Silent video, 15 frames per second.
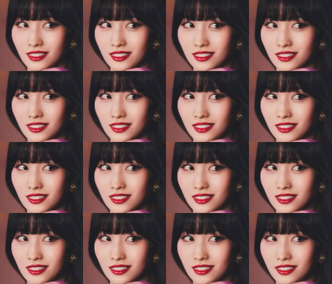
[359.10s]

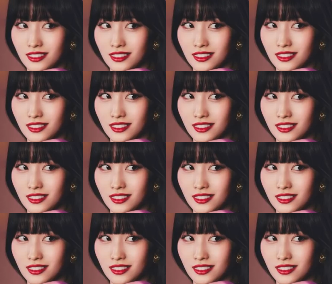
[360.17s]

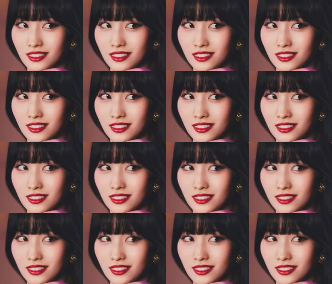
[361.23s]

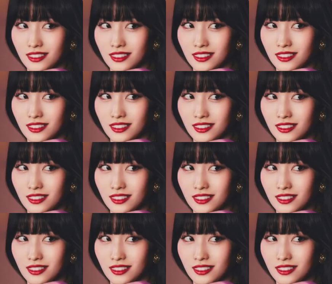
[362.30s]
(silent)